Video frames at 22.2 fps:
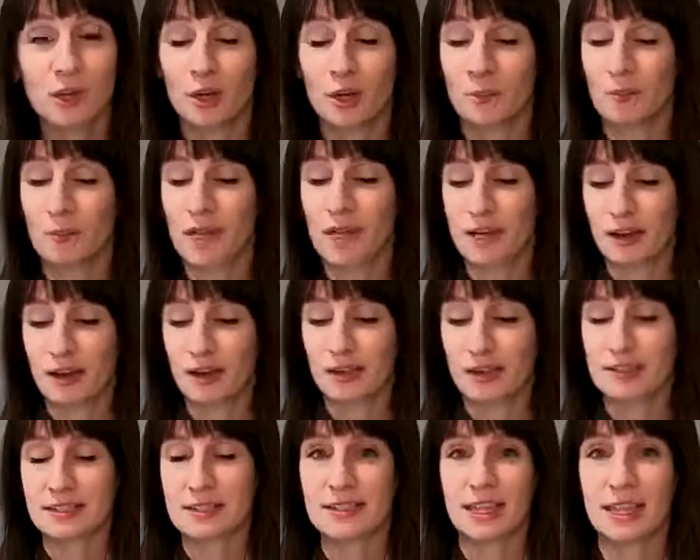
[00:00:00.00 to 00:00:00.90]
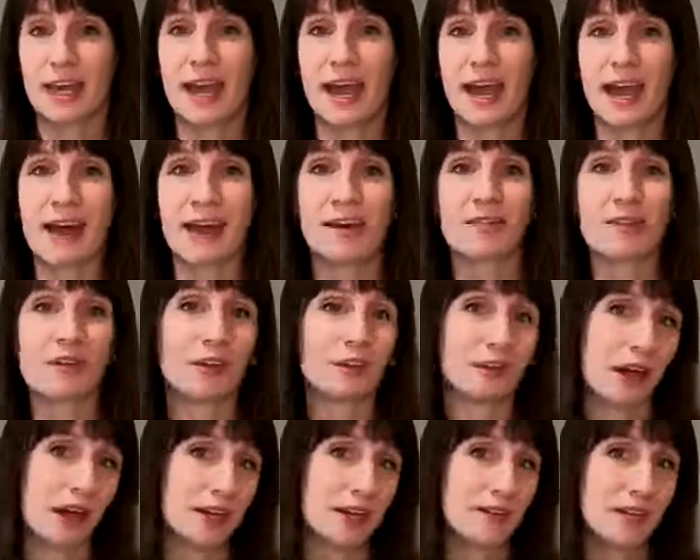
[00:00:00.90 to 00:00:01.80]
because they have a
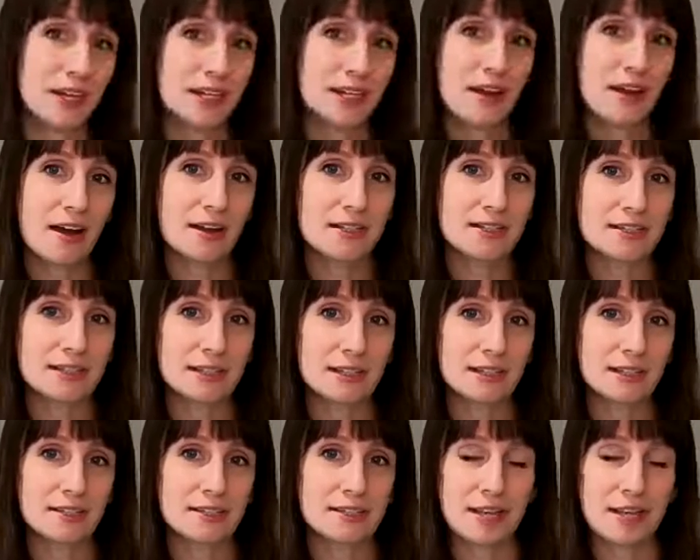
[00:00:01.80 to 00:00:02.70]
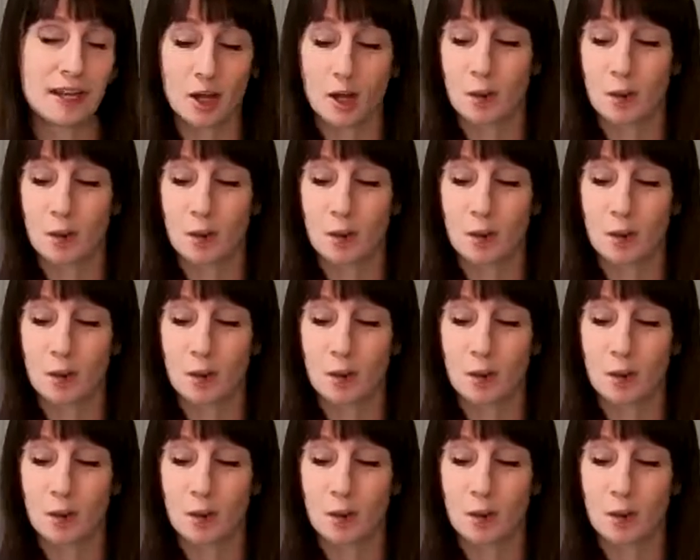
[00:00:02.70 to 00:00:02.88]
lot of antioxidants,